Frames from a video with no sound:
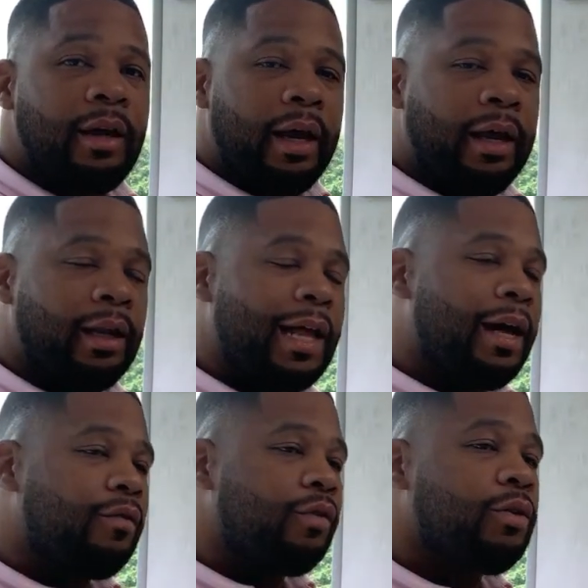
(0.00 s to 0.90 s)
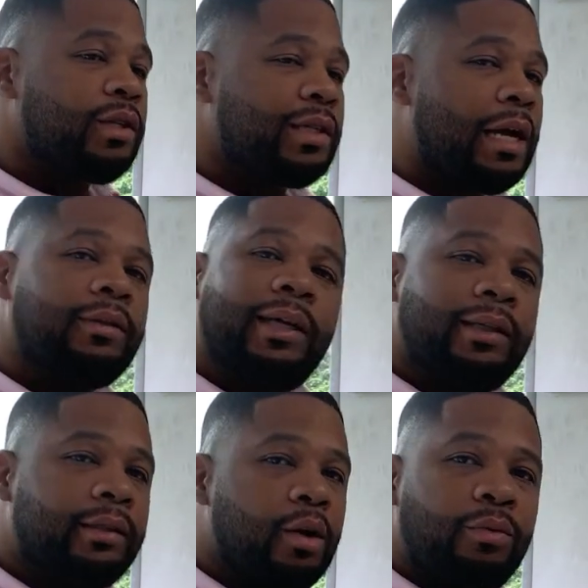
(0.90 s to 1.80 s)
and a lot of realtors out there
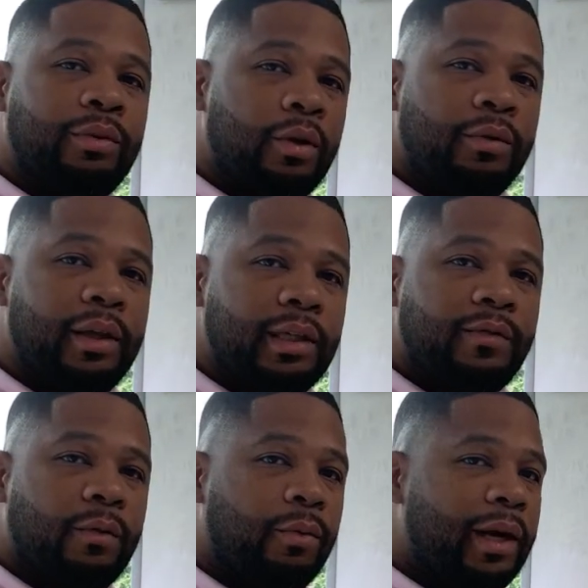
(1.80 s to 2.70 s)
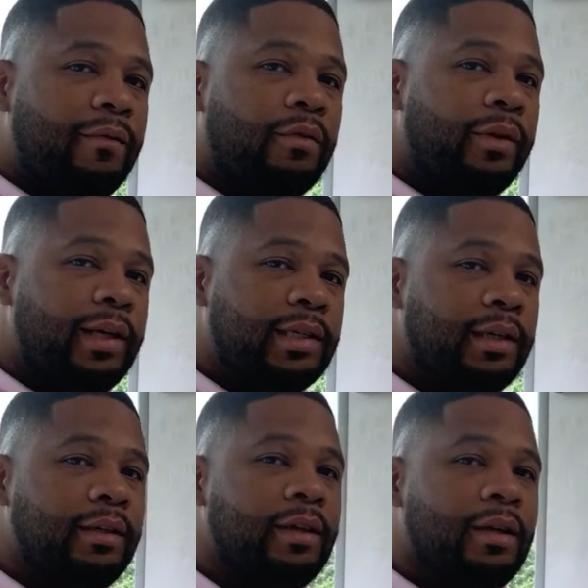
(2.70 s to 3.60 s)
don't know this for whatever
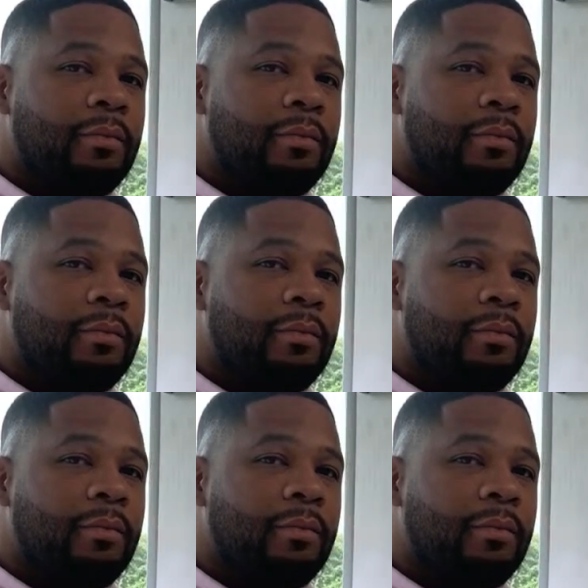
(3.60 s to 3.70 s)
reason.